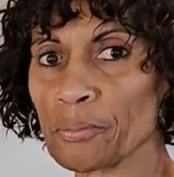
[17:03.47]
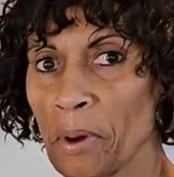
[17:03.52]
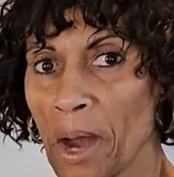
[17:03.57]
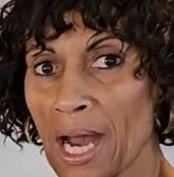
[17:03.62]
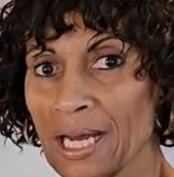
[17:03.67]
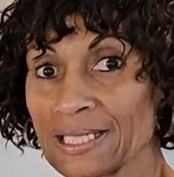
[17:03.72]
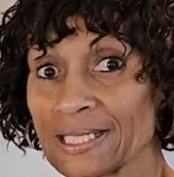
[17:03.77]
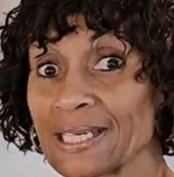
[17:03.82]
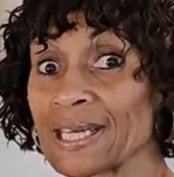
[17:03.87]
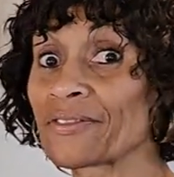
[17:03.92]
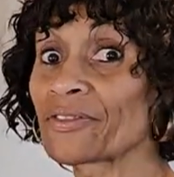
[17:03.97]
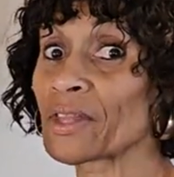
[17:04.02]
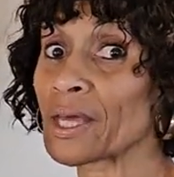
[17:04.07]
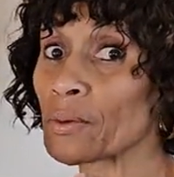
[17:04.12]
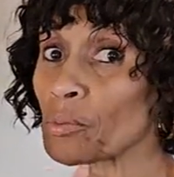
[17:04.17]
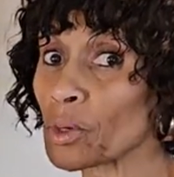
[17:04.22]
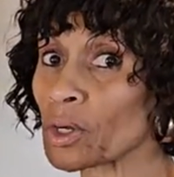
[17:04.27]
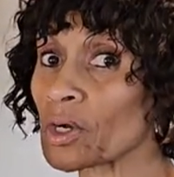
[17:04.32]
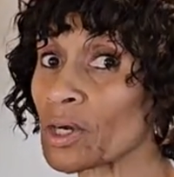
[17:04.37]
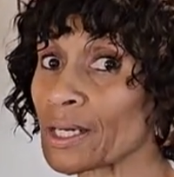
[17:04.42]
the pasta. And
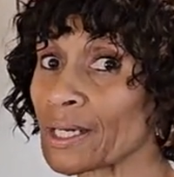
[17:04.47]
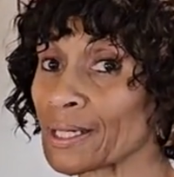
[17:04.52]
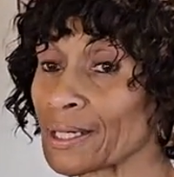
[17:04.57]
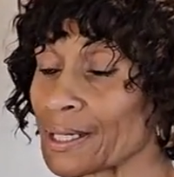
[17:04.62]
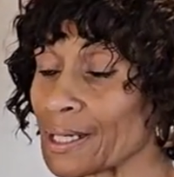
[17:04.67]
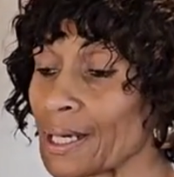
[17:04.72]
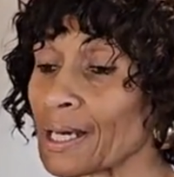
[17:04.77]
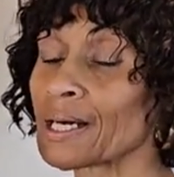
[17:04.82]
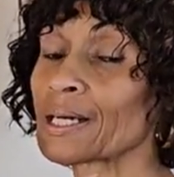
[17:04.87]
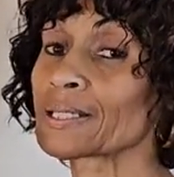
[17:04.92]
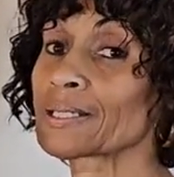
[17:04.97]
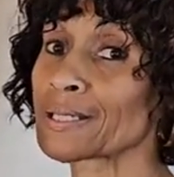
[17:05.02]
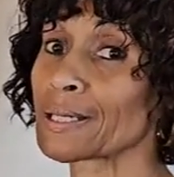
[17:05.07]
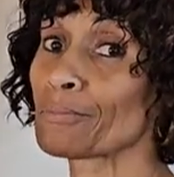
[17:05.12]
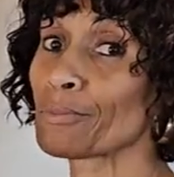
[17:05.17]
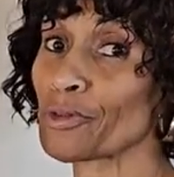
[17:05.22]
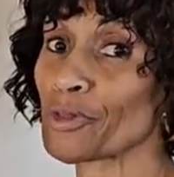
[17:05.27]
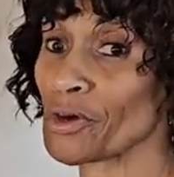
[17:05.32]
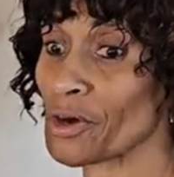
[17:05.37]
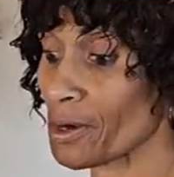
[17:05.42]
then we're gonna
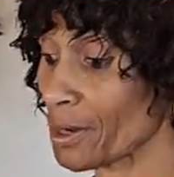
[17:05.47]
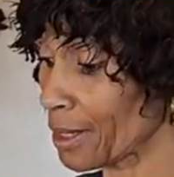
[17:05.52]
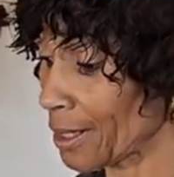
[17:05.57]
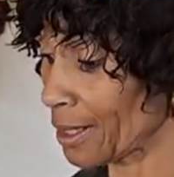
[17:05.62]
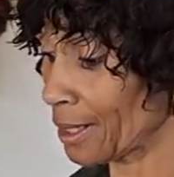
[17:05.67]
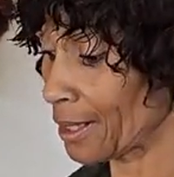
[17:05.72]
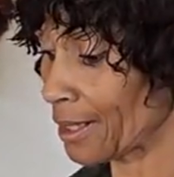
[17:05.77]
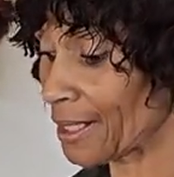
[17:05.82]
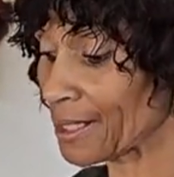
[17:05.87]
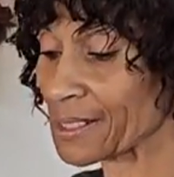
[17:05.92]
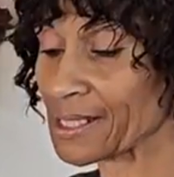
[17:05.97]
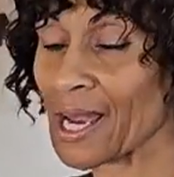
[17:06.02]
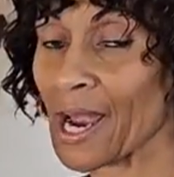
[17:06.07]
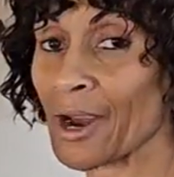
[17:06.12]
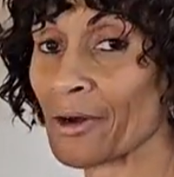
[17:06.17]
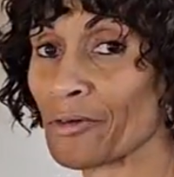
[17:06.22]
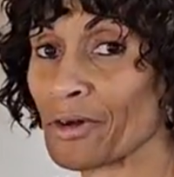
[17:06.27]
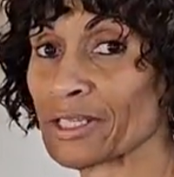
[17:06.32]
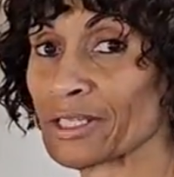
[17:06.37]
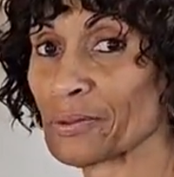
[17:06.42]
assemble the
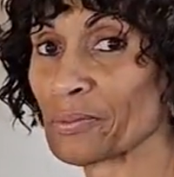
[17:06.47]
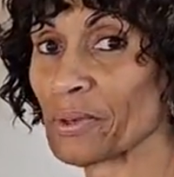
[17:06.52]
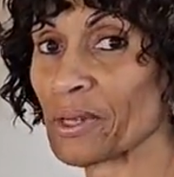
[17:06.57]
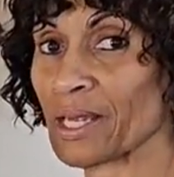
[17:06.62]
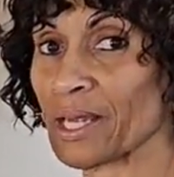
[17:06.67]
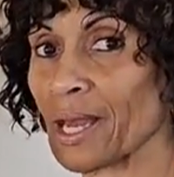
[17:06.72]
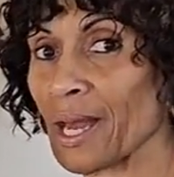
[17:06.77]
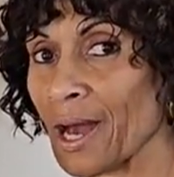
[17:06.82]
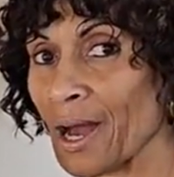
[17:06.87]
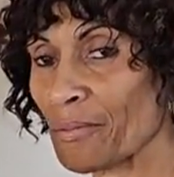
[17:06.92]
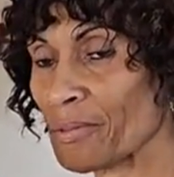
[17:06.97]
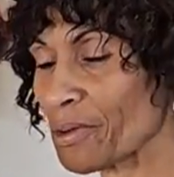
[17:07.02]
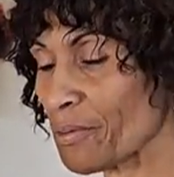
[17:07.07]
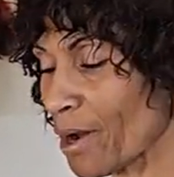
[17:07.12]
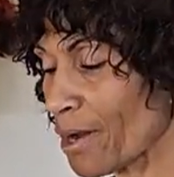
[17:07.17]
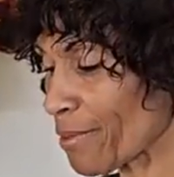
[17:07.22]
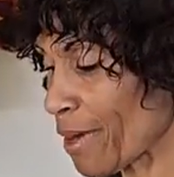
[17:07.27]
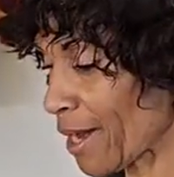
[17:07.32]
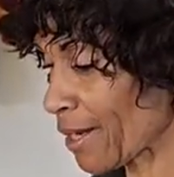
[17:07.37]
entire recipe. I'll be right